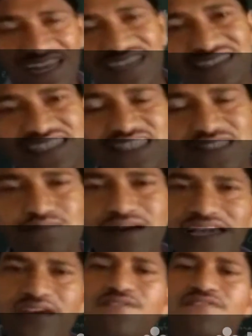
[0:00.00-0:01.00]
analysis
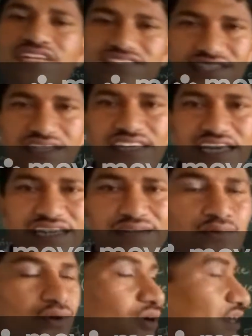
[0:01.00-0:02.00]
by a phasor
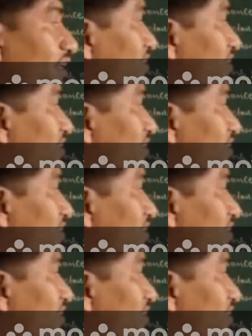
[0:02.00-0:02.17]
diagram called